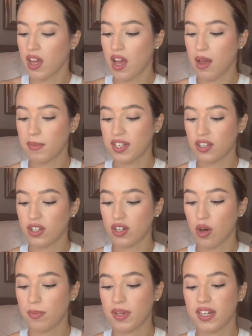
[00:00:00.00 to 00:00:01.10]
Um, and you can
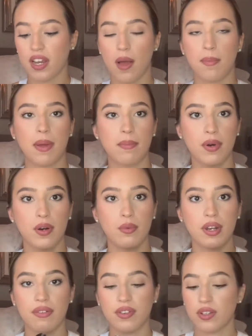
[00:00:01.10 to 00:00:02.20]
open it up and put
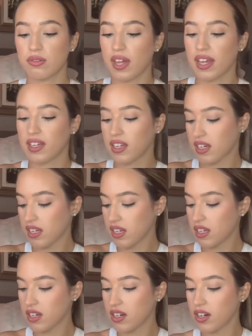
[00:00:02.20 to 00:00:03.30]
whatever you'd like in
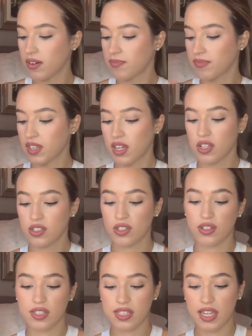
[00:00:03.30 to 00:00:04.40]
here. So you
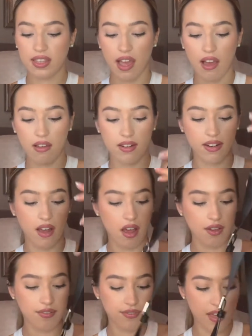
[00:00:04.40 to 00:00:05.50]
could take that on and
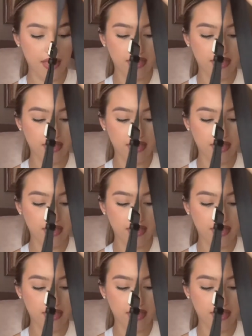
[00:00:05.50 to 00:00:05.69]
off. And